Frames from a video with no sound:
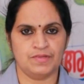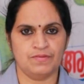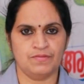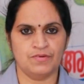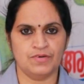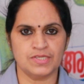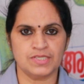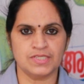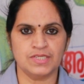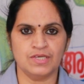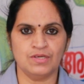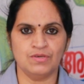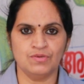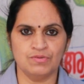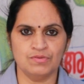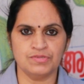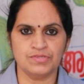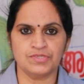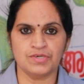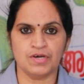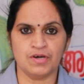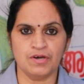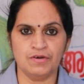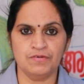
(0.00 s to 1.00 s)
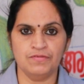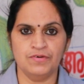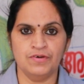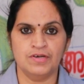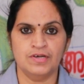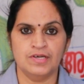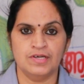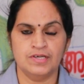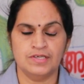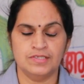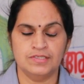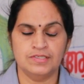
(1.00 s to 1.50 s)
What is the use of
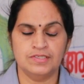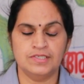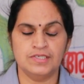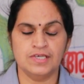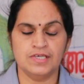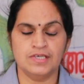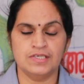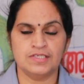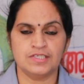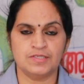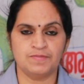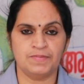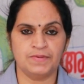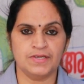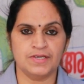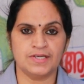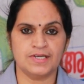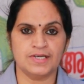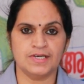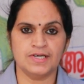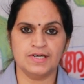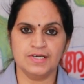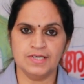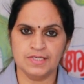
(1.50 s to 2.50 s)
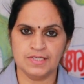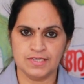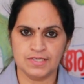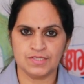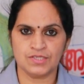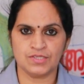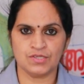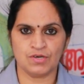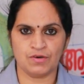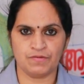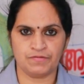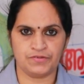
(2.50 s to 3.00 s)
G speaker
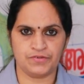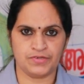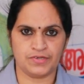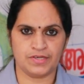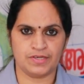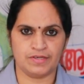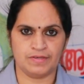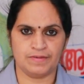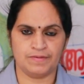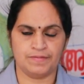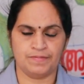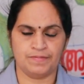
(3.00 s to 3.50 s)
software?